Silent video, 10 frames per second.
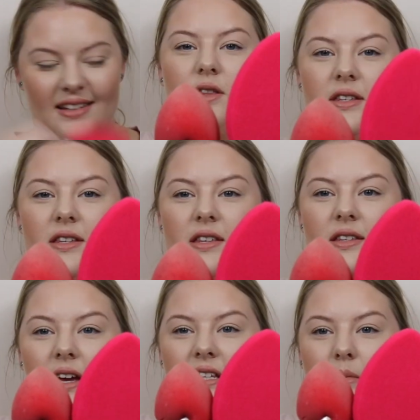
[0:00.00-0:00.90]
This is the
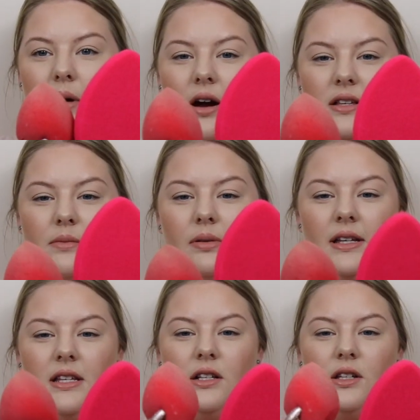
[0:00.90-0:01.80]
size comparison.
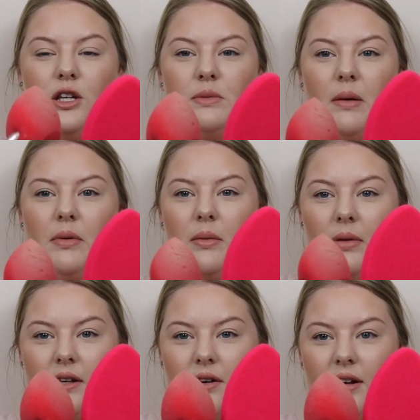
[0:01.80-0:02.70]
Please excuse my beauty
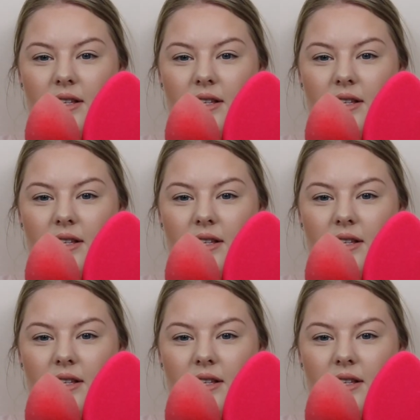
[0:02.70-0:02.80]
blender.